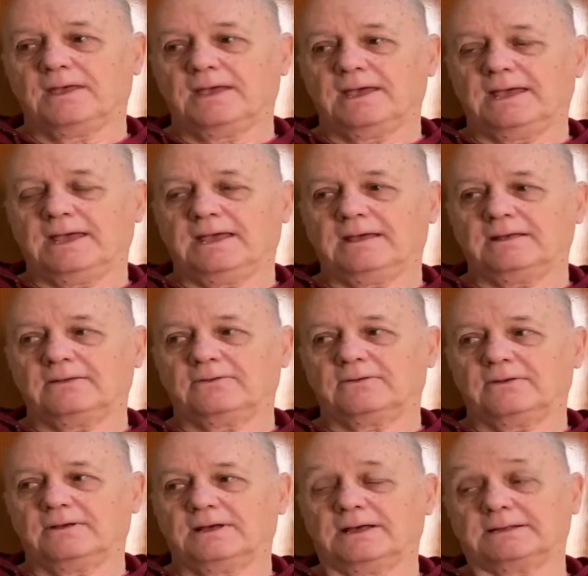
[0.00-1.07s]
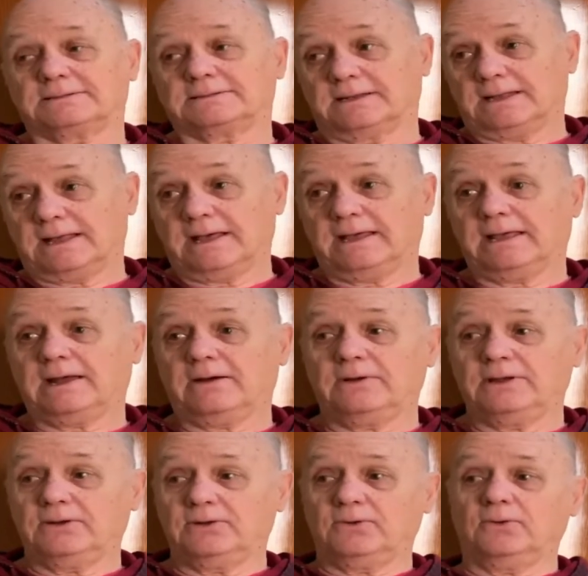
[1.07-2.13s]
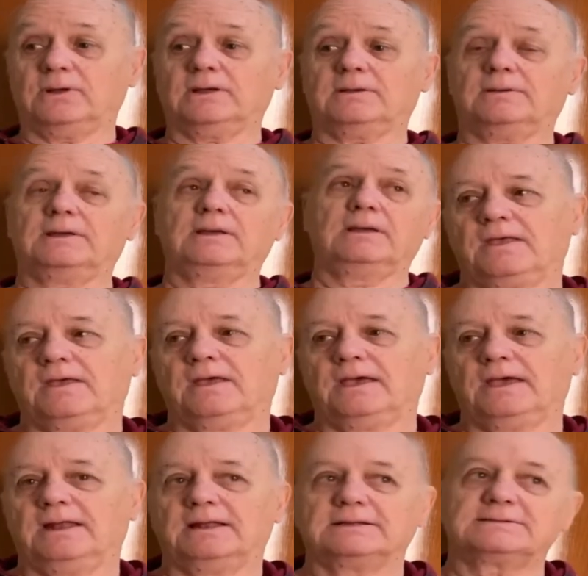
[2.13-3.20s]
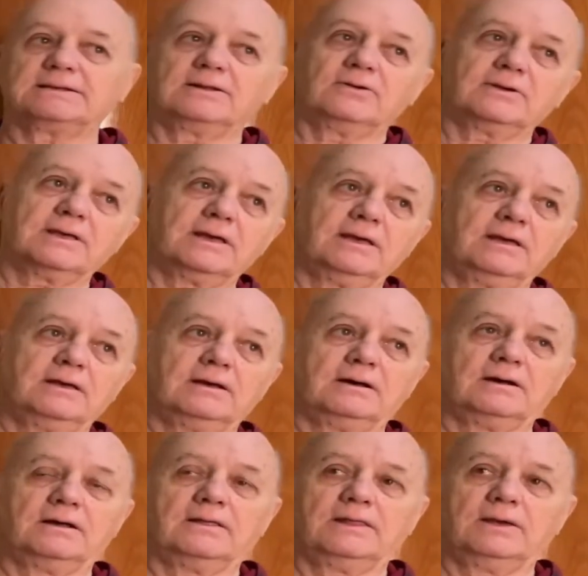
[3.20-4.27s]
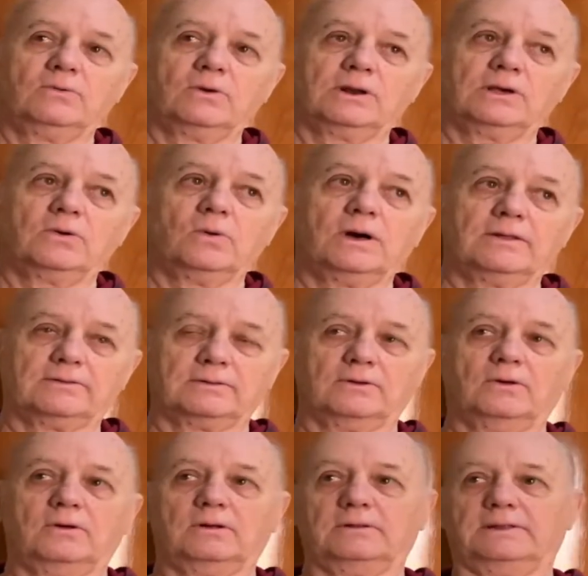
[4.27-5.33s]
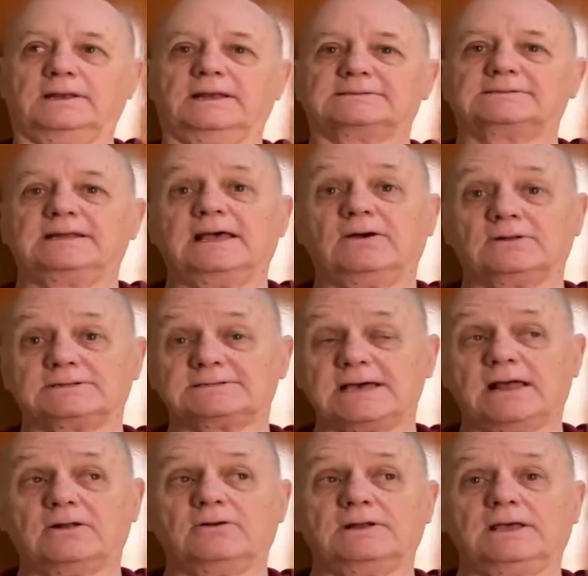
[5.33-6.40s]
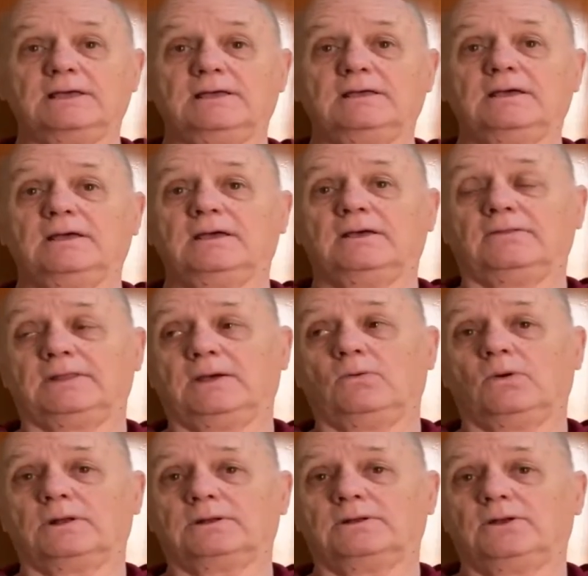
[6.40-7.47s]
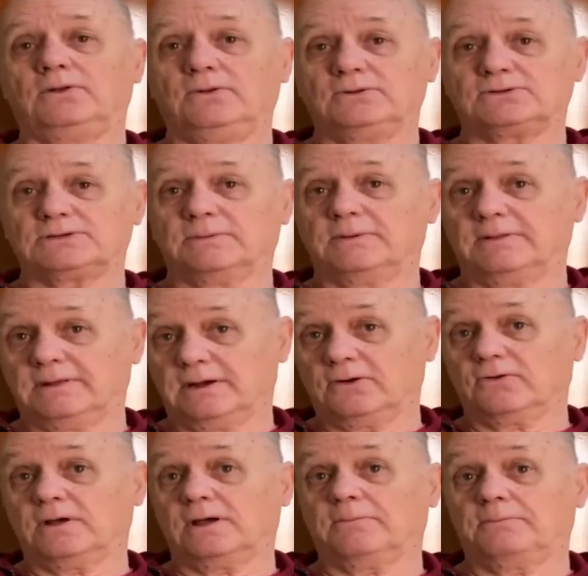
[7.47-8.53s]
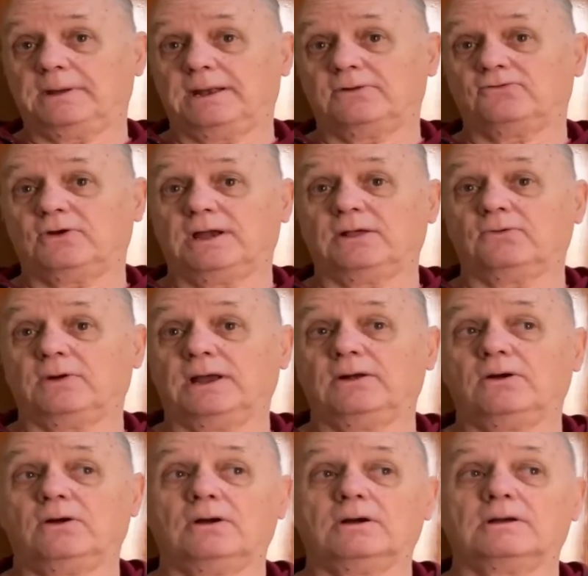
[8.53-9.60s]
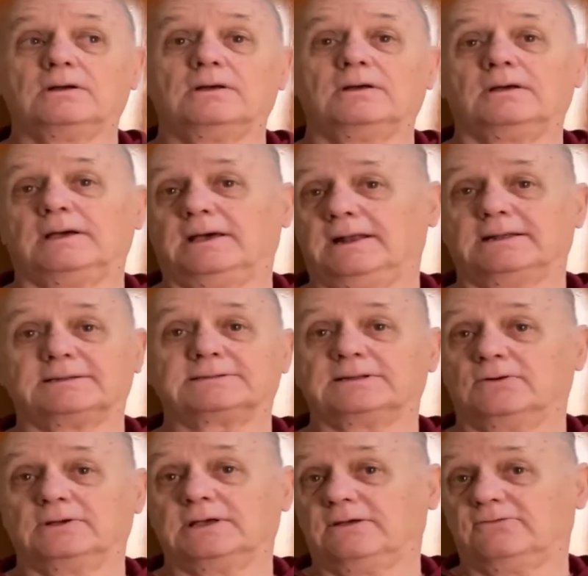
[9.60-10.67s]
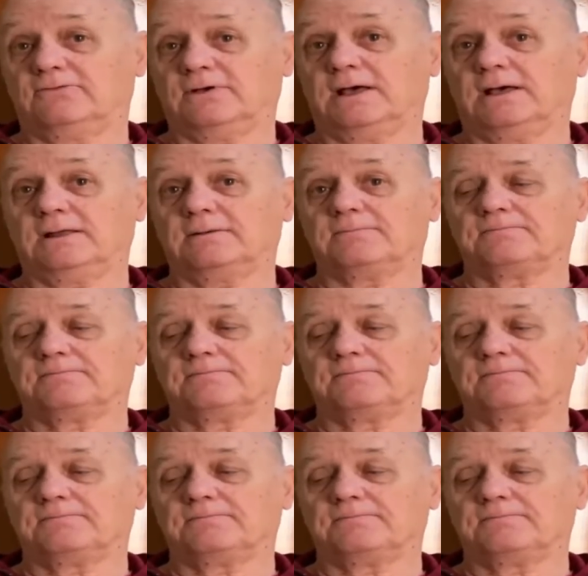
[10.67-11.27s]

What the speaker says: And I said, hi, how are you doing? And I said, okay, they want to go up on the next day on Saturday. They wanted to do some of their ground penetrating radar. And I said, okay, fine.